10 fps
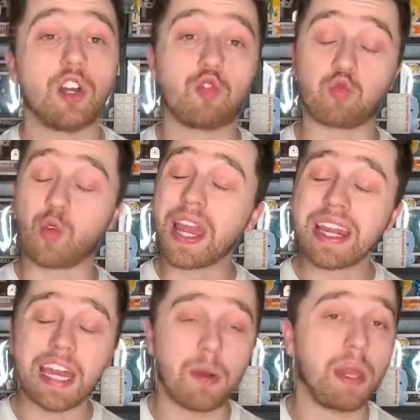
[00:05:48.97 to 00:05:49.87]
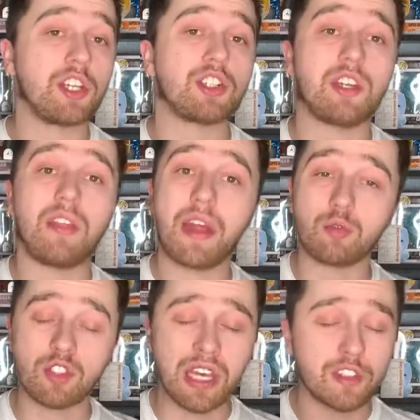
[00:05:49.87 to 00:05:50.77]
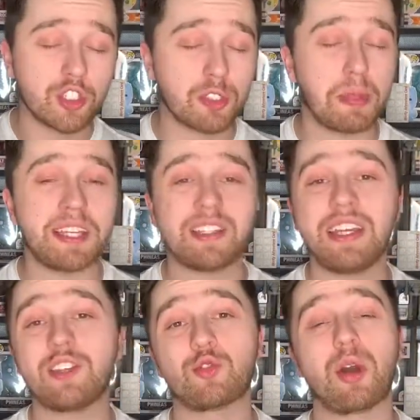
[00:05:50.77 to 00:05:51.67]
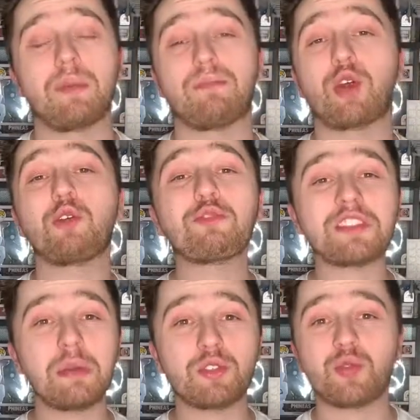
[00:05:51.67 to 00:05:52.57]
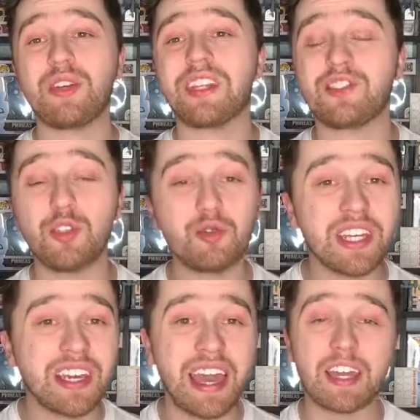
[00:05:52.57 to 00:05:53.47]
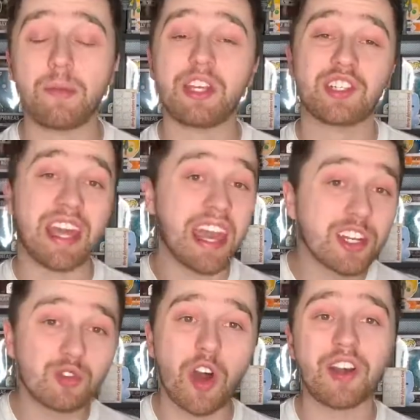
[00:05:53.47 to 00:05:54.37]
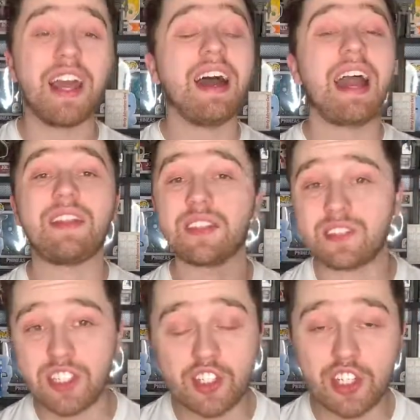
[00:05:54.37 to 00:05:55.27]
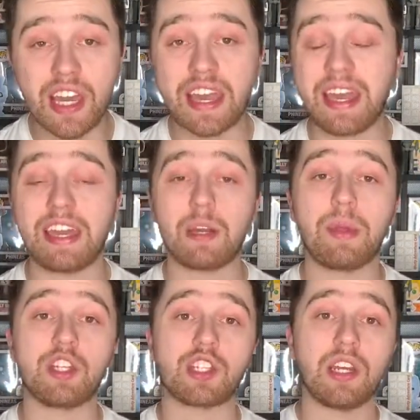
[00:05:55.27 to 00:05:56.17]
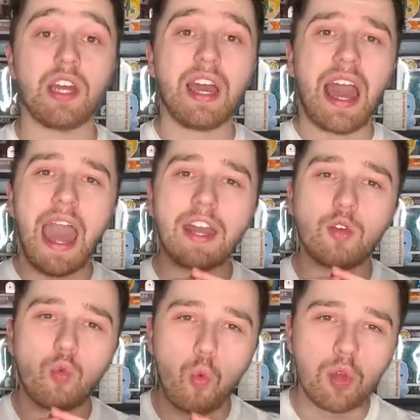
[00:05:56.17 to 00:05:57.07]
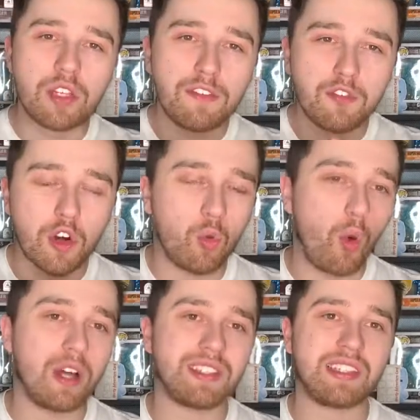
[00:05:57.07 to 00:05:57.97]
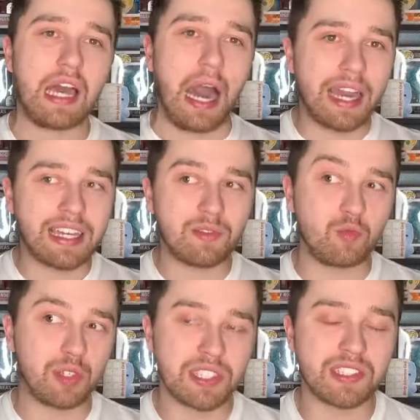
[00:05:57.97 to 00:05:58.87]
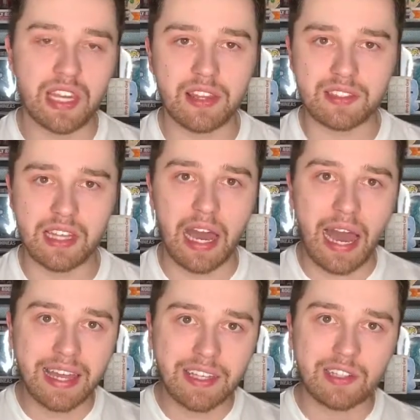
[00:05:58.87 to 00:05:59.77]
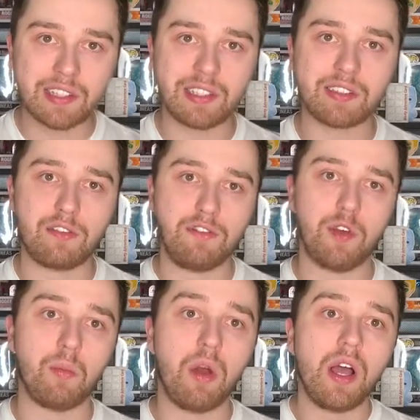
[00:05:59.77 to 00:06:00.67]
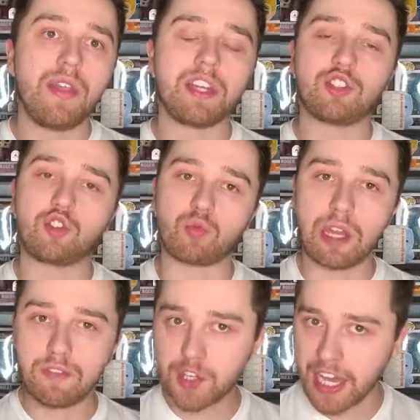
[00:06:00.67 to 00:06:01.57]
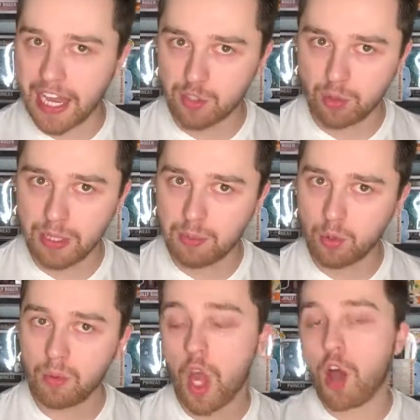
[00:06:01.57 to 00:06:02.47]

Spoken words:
Great animation that was interspliced and intertwined perfectly between the 2D animation hand-drawn and the CG animation, and it really, for once, I can really say this, that I think this is a film that is great for casual people,